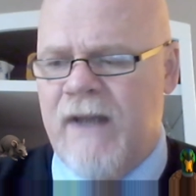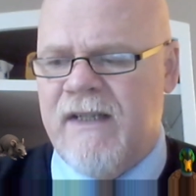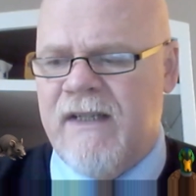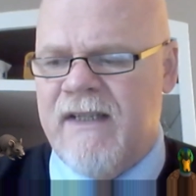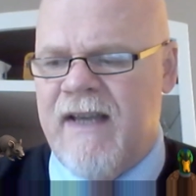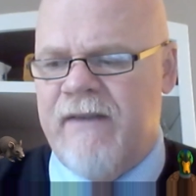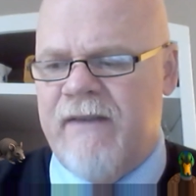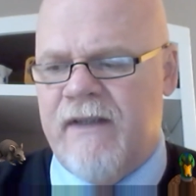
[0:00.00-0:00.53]

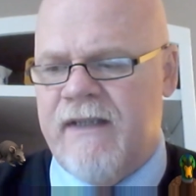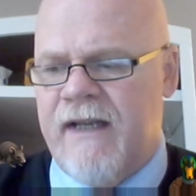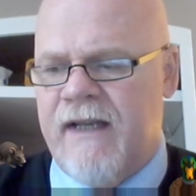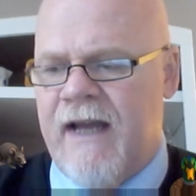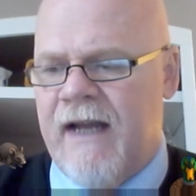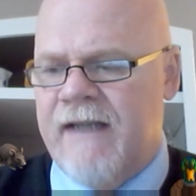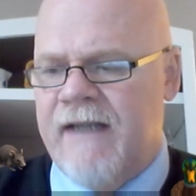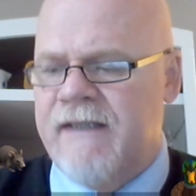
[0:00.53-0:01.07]
as ever," said
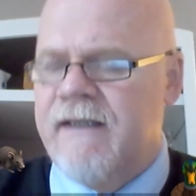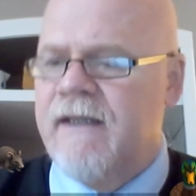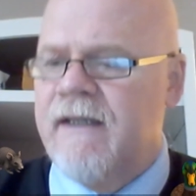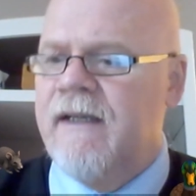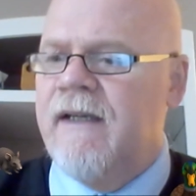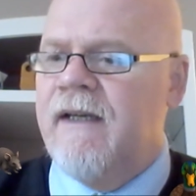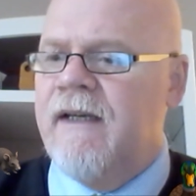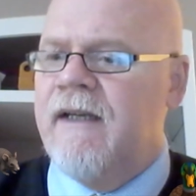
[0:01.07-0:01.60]
Alice,
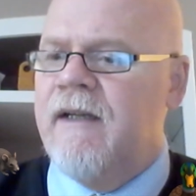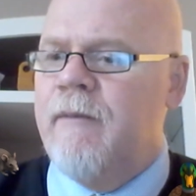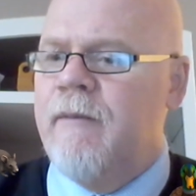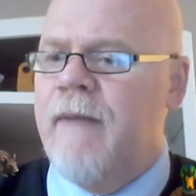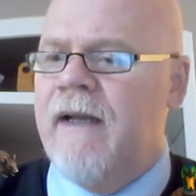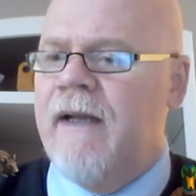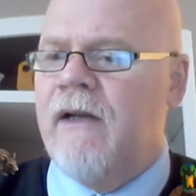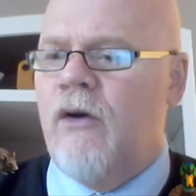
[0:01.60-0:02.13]
in a
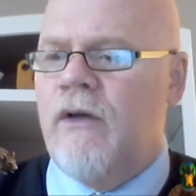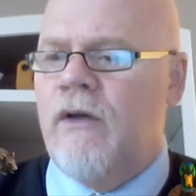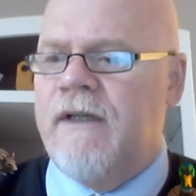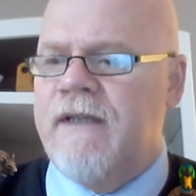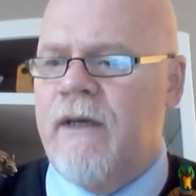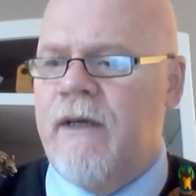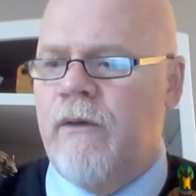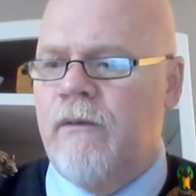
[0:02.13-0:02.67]
melancholy
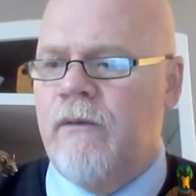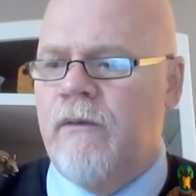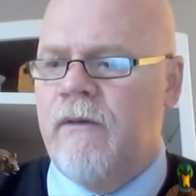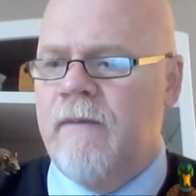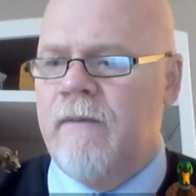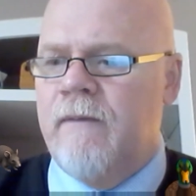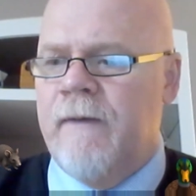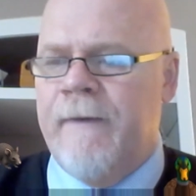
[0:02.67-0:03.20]
tone.
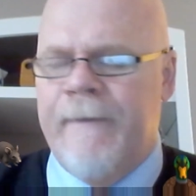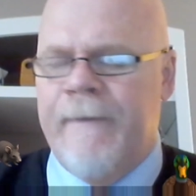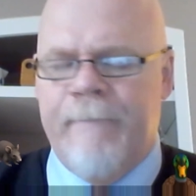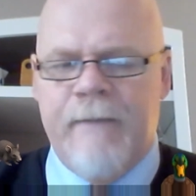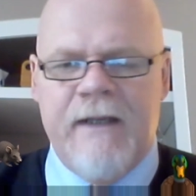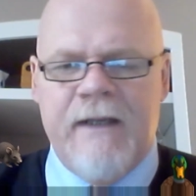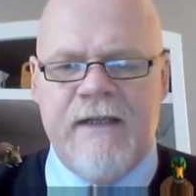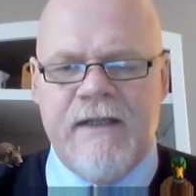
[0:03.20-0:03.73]

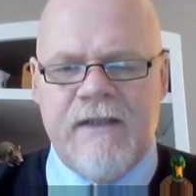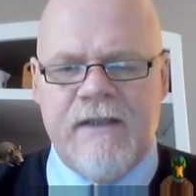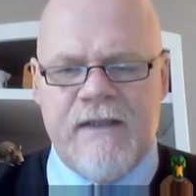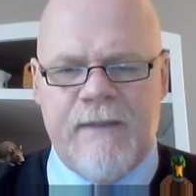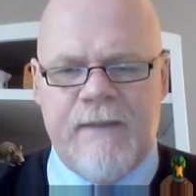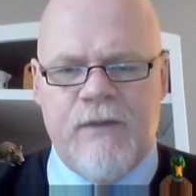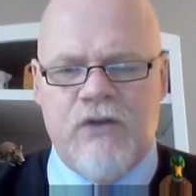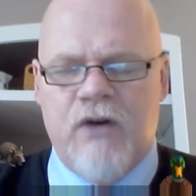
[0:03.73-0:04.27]
"It doesn't
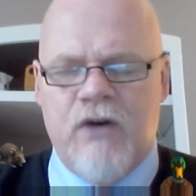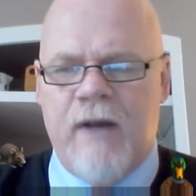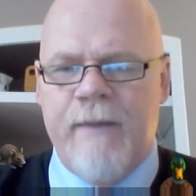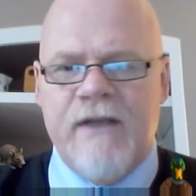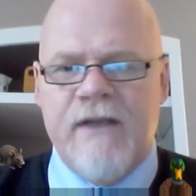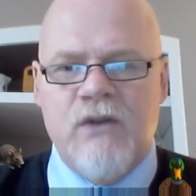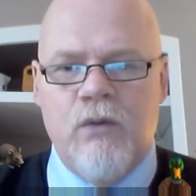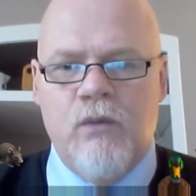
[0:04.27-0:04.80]
seem to dry me
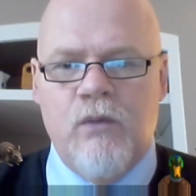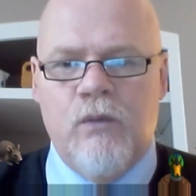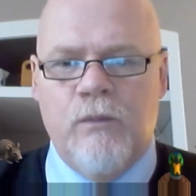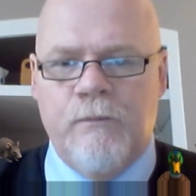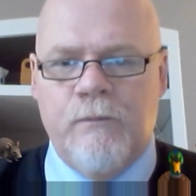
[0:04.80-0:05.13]
at all."